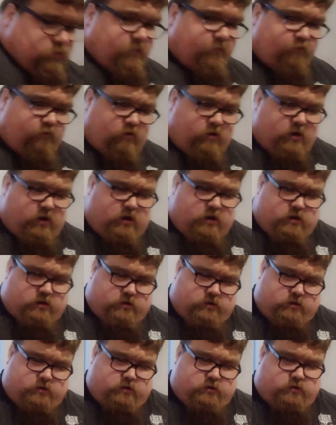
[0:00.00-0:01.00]
Three
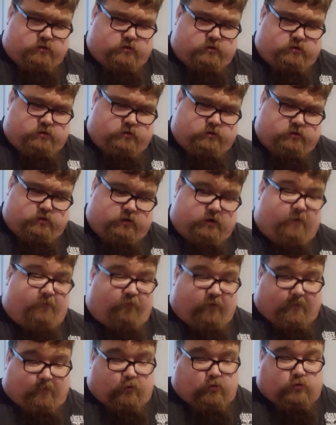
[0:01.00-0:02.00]

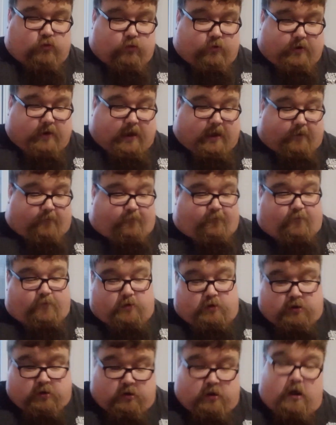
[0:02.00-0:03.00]
books I already have.
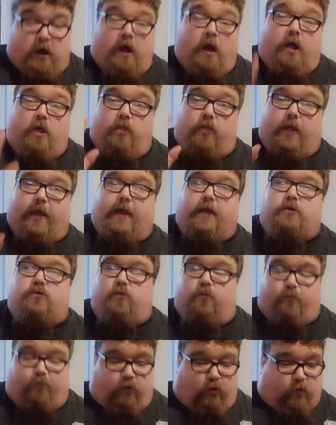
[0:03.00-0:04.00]
These
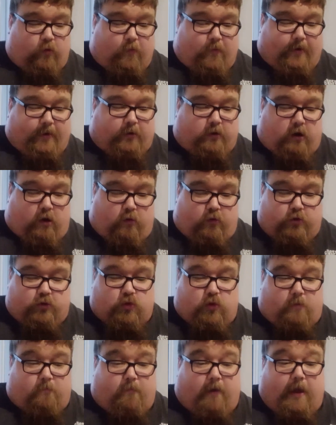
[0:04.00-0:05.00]
will probably be going
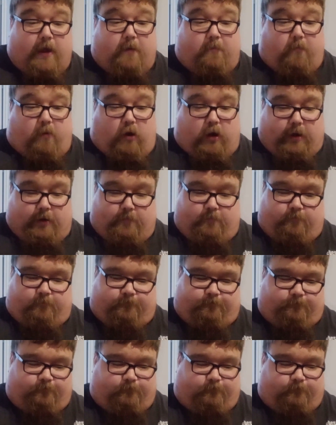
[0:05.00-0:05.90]
to a mate of mine.